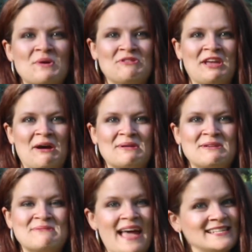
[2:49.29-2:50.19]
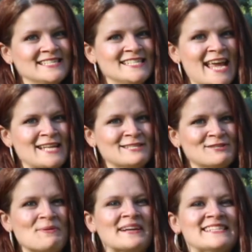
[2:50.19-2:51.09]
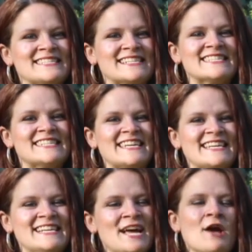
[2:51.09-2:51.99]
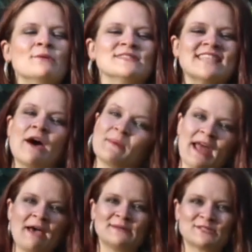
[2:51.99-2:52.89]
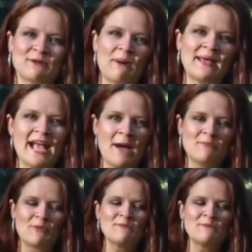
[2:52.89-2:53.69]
North Dakota United States 2016 was that when I was growing up,